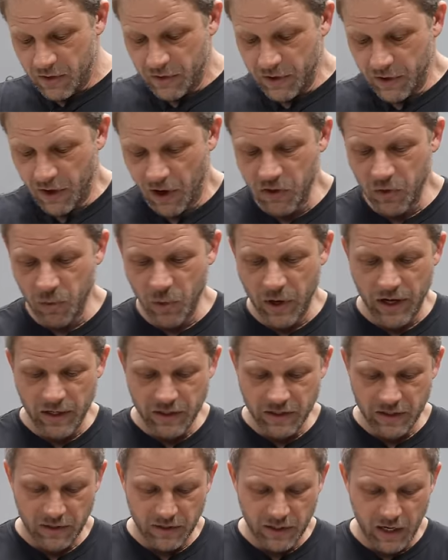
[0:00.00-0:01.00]
The other way
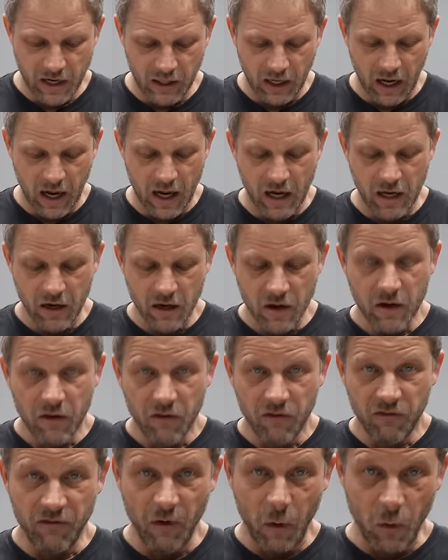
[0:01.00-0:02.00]
is to take a
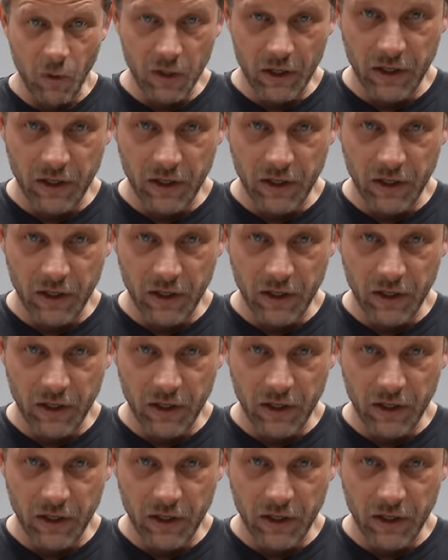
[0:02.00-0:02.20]
four